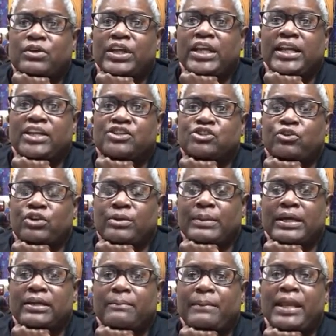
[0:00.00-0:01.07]
can I show them
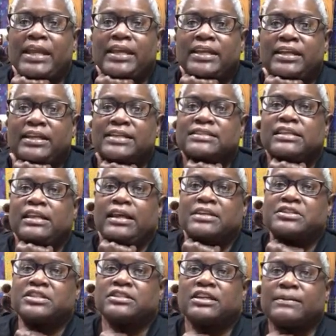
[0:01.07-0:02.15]
how to make it and I said I
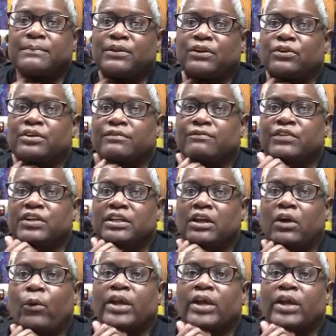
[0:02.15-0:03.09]
just uploaded a video Oh,